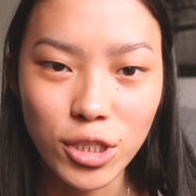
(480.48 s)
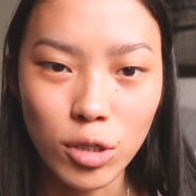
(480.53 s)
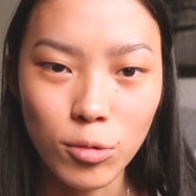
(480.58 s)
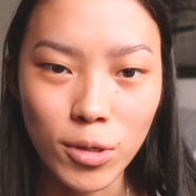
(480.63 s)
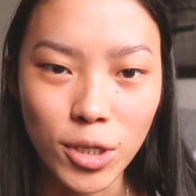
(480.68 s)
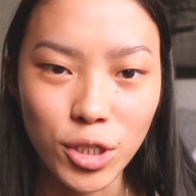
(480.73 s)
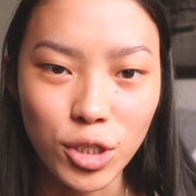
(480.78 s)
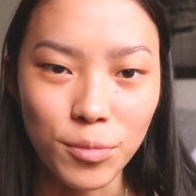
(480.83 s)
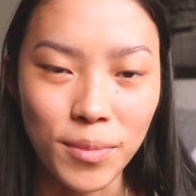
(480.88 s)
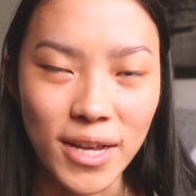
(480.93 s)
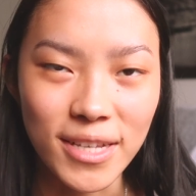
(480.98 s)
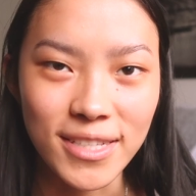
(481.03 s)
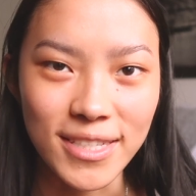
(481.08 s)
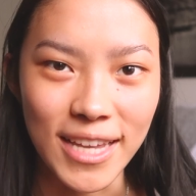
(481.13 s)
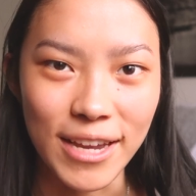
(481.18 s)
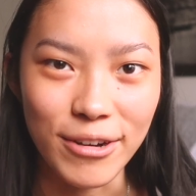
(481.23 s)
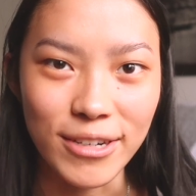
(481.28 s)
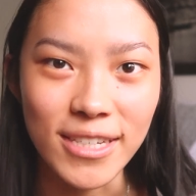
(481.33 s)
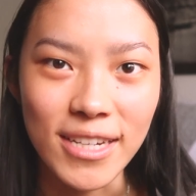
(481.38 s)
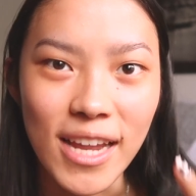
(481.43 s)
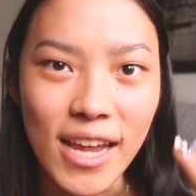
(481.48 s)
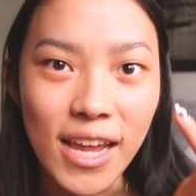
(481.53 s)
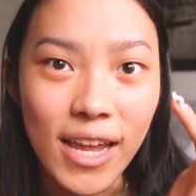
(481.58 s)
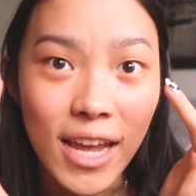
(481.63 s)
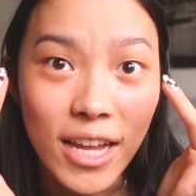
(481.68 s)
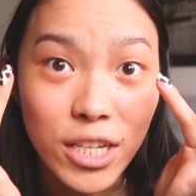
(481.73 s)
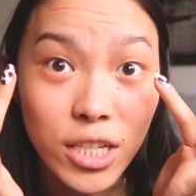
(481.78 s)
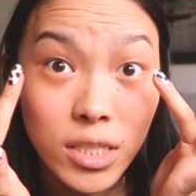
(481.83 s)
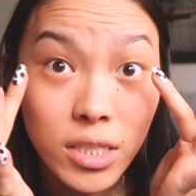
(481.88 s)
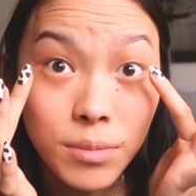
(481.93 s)
don't want to do mascara today.
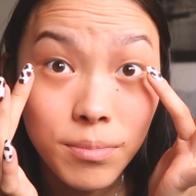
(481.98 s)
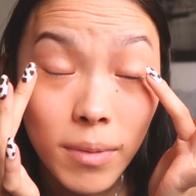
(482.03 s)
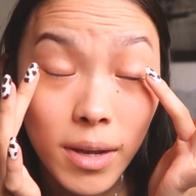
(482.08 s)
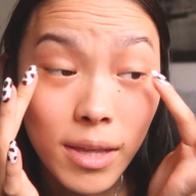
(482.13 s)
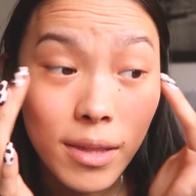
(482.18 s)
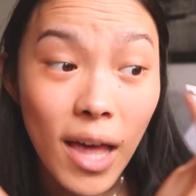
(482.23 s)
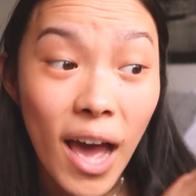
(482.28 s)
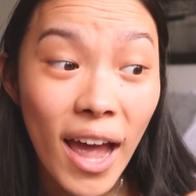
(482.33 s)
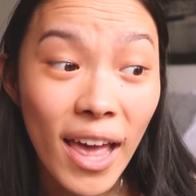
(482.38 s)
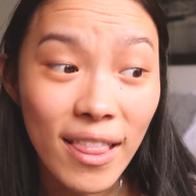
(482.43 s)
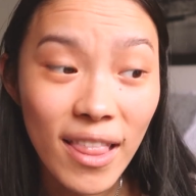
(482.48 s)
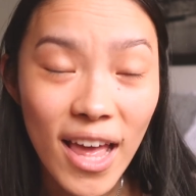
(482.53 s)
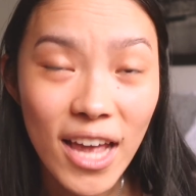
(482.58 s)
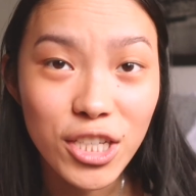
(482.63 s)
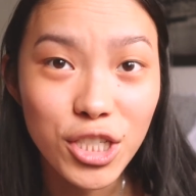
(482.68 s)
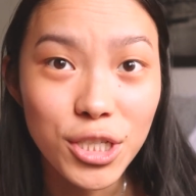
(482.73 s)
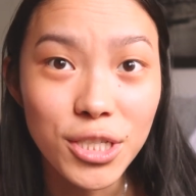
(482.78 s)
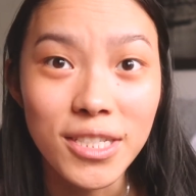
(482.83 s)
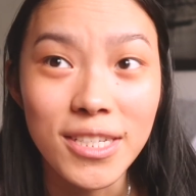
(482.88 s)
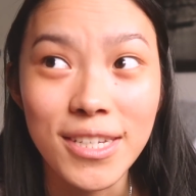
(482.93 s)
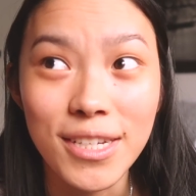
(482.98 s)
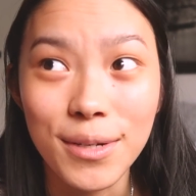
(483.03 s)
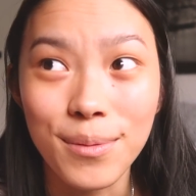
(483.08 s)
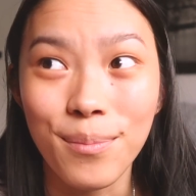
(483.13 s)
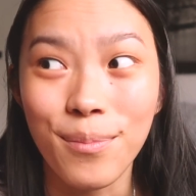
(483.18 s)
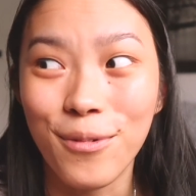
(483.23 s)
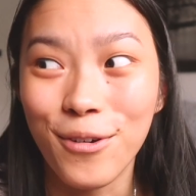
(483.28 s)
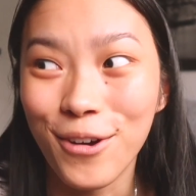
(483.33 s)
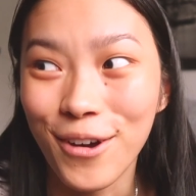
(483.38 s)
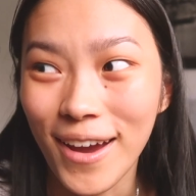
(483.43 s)
My eyelashes need a
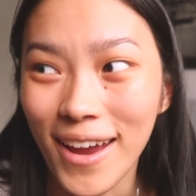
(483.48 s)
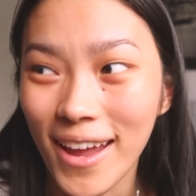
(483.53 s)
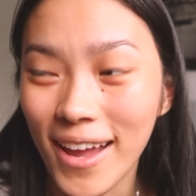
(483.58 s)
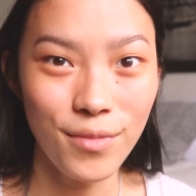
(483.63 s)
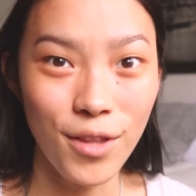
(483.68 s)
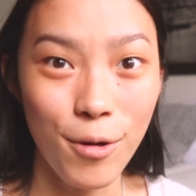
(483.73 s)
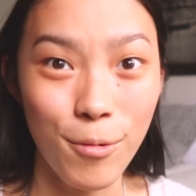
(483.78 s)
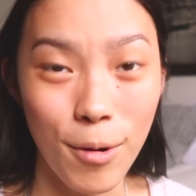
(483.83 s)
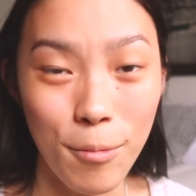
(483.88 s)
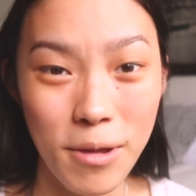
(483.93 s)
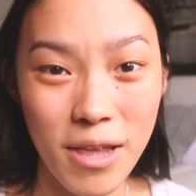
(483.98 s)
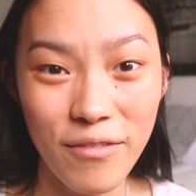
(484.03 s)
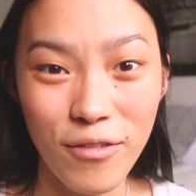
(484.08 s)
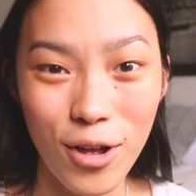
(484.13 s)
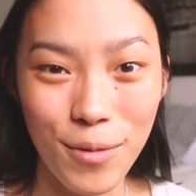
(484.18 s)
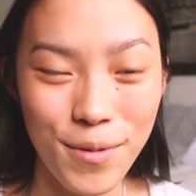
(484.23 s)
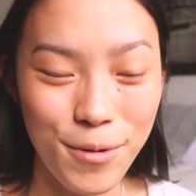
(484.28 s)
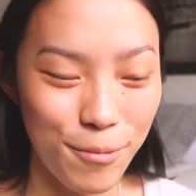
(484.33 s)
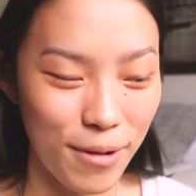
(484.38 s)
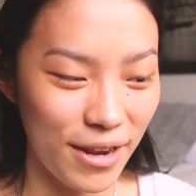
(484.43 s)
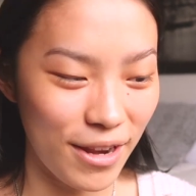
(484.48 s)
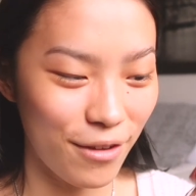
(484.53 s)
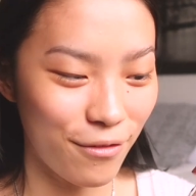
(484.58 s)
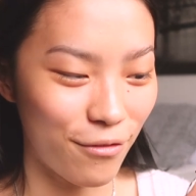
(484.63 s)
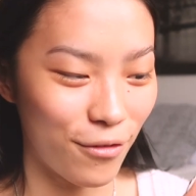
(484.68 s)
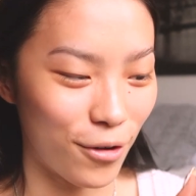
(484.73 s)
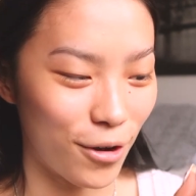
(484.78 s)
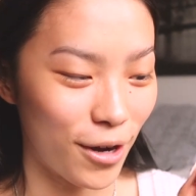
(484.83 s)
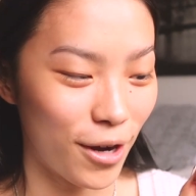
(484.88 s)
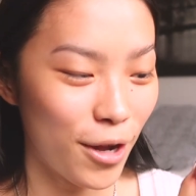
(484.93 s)
break. What we have all been
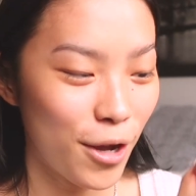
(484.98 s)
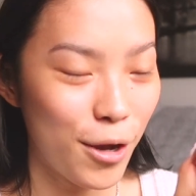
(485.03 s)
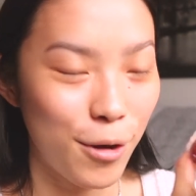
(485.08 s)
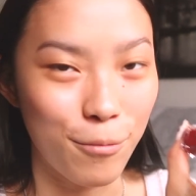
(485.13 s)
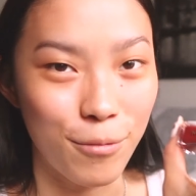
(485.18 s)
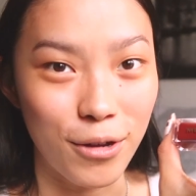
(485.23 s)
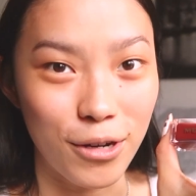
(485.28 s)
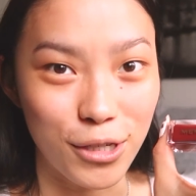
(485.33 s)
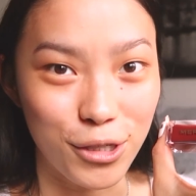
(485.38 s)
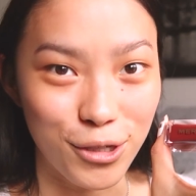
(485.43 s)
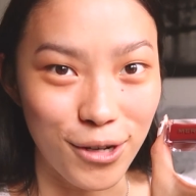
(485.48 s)
waiting for, we are